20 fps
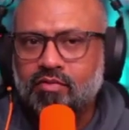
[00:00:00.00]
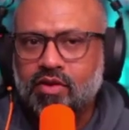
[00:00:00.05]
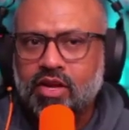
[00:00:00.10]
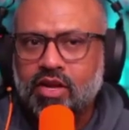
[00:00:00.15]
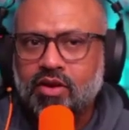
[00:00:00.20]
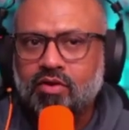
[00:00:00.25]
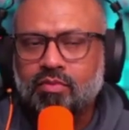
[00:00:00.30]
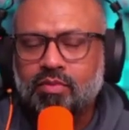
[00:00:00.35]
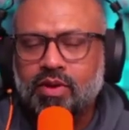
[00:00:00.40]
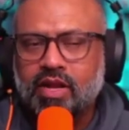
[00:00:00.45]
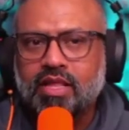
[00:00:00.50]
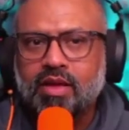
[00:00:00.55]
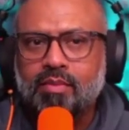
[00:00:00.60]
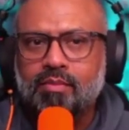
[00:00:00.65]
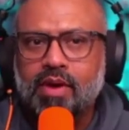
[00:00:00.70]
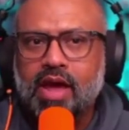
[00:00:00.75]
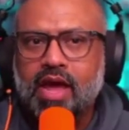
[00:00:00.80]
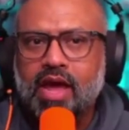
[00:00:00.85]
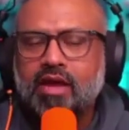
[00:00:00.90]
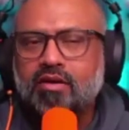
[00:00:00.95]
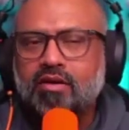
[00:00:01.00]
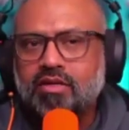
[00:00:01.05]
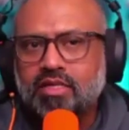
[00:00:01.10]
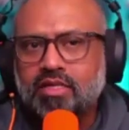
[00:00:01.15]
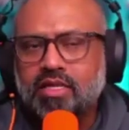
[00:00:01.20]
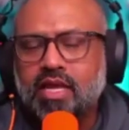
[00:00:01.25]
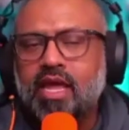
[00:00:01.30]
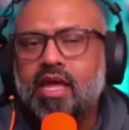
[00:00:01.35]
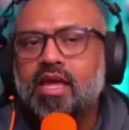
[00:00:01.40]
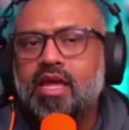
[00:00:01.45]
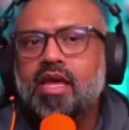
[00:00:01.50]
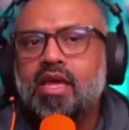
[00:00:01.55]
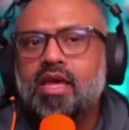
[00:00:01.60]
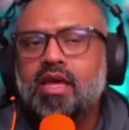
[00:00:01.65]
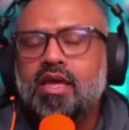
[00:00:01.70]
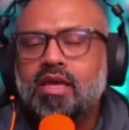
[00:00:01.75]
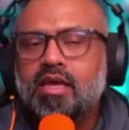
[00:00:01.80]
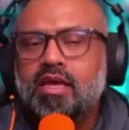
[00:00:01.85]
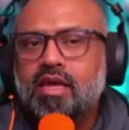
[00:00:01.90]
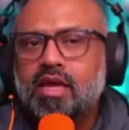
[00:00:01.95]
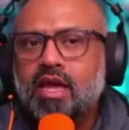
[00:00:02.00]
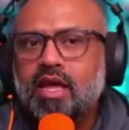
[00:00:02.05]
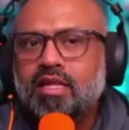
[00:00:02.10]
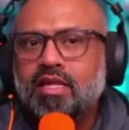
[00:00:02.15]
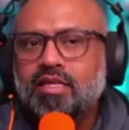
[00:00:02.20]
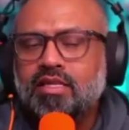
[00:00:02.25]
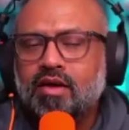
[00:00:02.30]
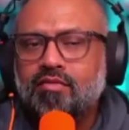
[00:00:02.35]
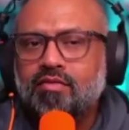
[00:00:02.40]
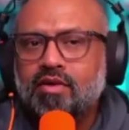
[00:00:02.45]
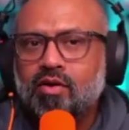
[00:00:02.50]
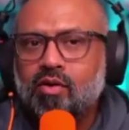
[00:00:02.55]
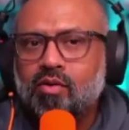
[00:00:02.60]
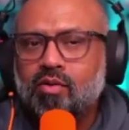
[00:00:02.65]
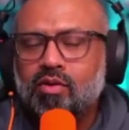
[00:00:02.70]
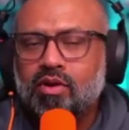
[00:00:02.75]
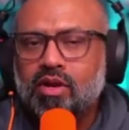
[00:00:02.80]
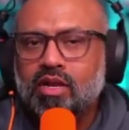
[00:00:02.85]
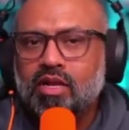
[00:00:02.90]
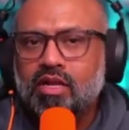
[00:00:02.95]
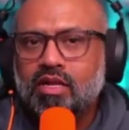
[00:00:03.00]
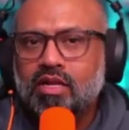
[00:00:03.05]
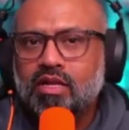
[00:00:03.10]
We need to bring them back and say, hey, here is our goal